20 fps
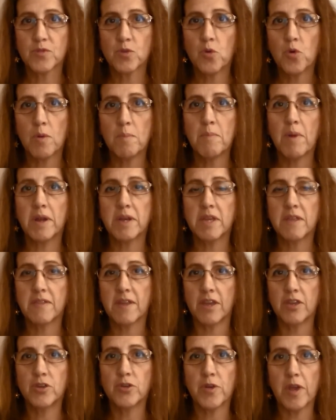or money
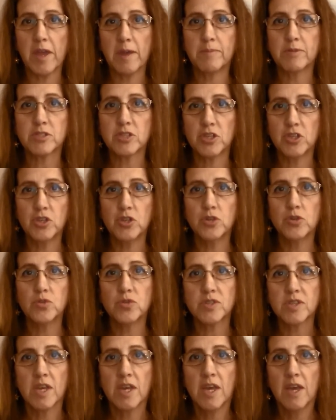that you're able to
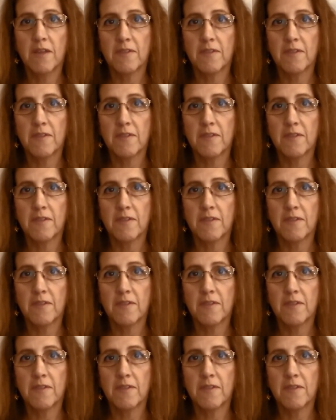use